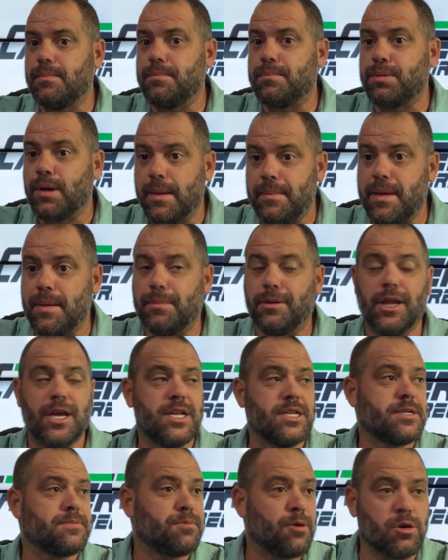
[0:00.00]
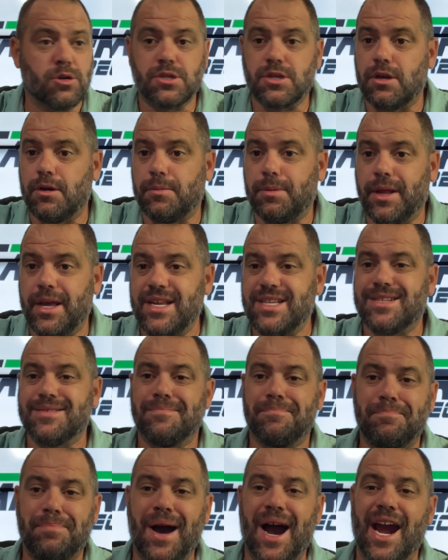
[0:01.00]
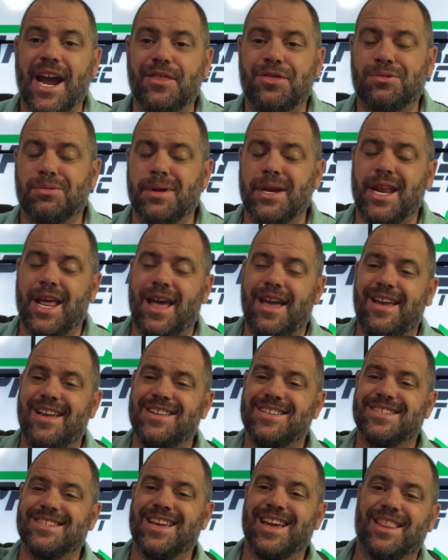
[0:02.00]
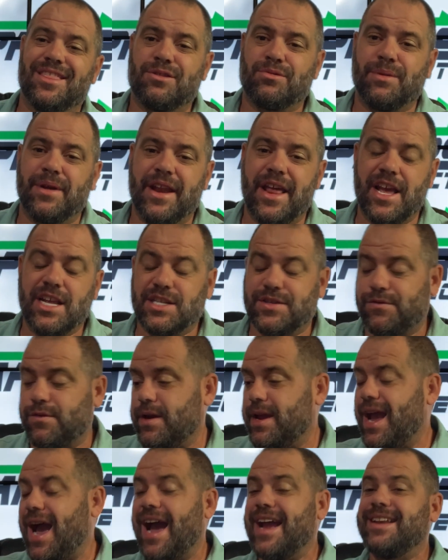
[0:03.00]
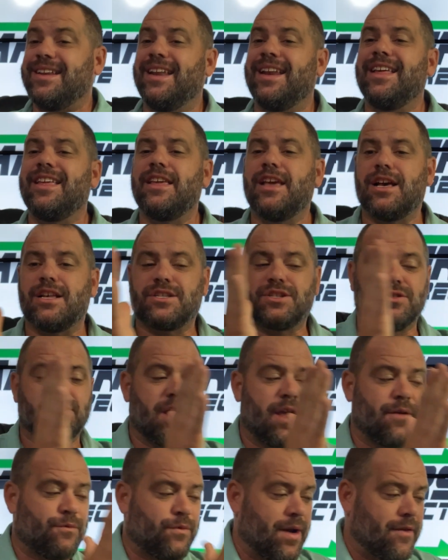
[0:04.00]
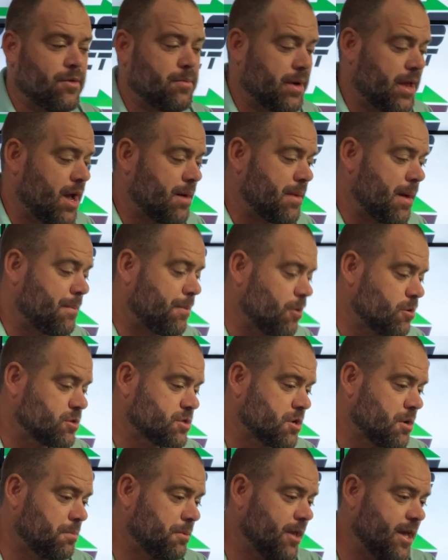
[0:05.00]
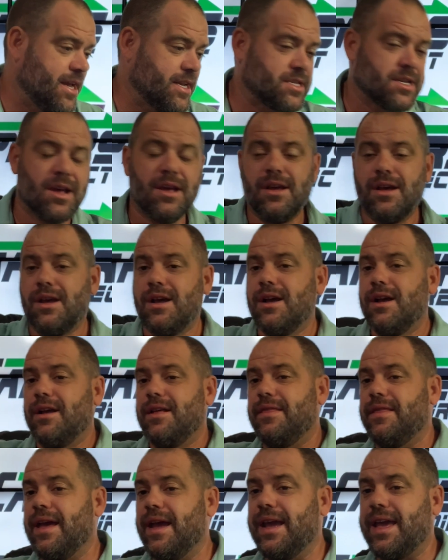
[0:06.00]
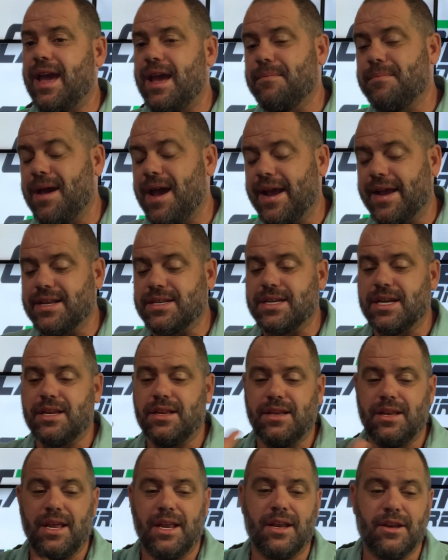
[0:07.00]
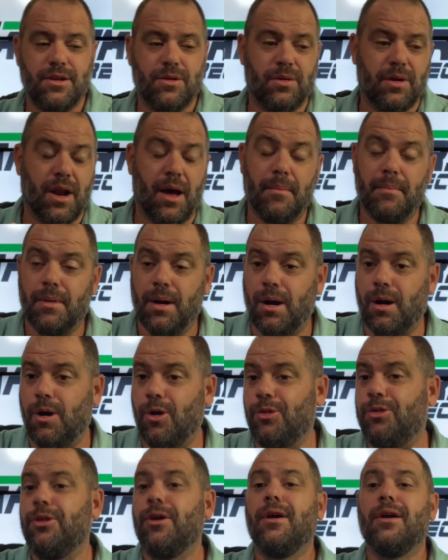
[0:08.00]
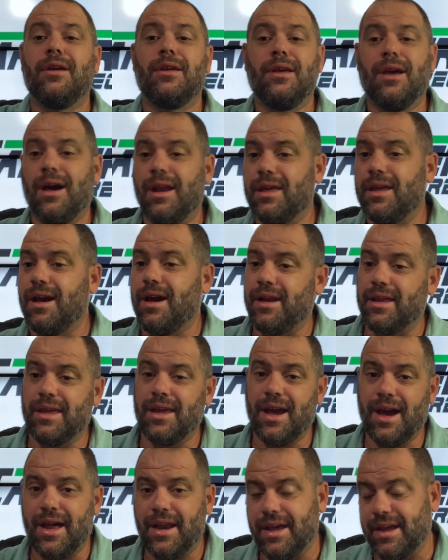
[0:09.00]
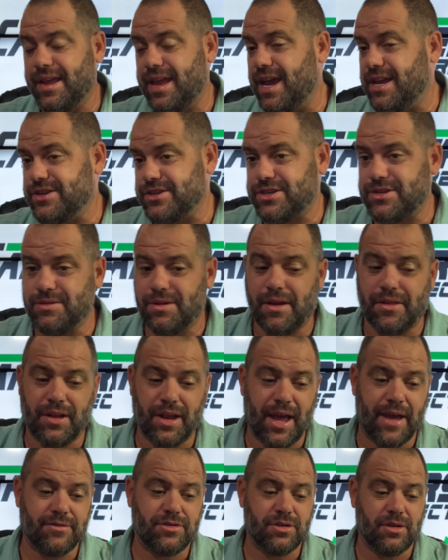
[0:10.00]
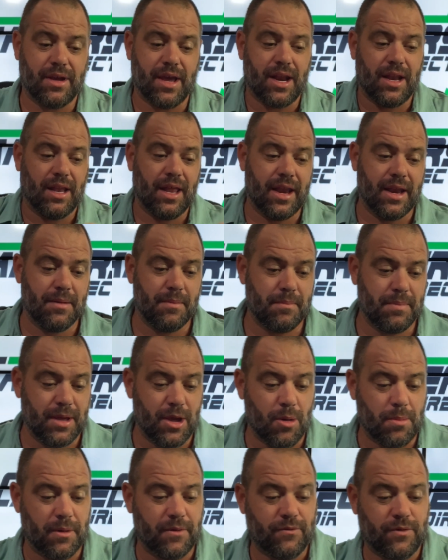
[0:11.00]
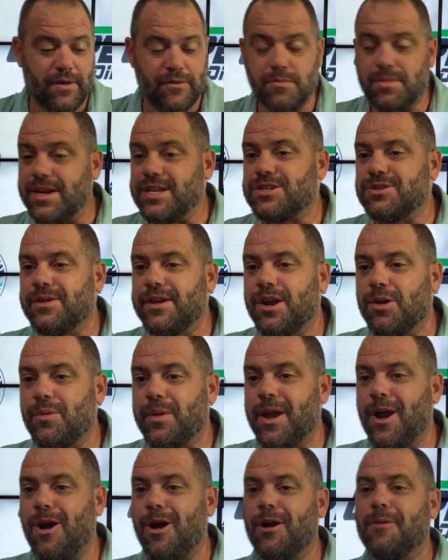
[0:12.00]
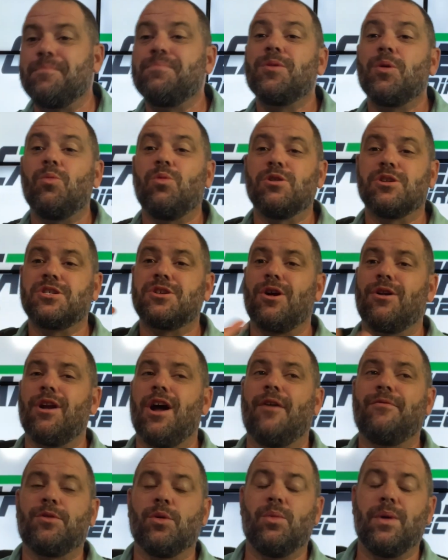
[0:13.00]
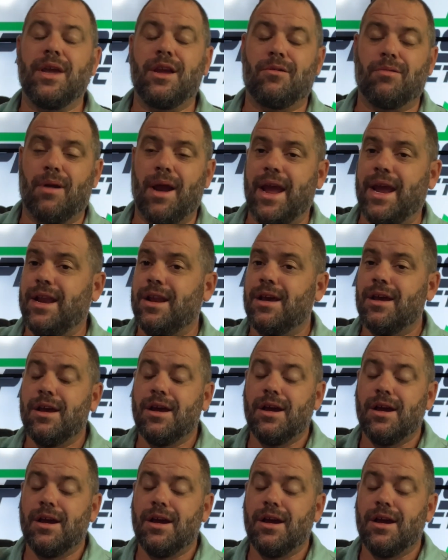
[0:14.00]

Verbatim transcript: premium plays, personal plays. Buy 3 days, get 3 days free. I did it yesterday for everybody on my personal plays. They came back and said, you need to do it on both, yada, yada, yada. I can't just do it on the live show. You got to let it be open for everybody. So here we are. We're starting off the week great.